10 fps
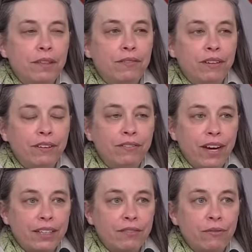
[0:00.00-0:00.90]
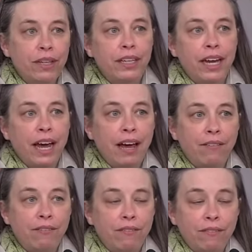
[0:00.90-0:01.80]
I mean, the very fact if we can
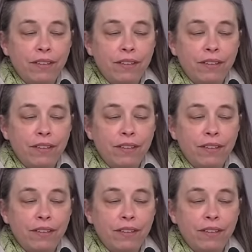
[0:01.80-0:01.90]
have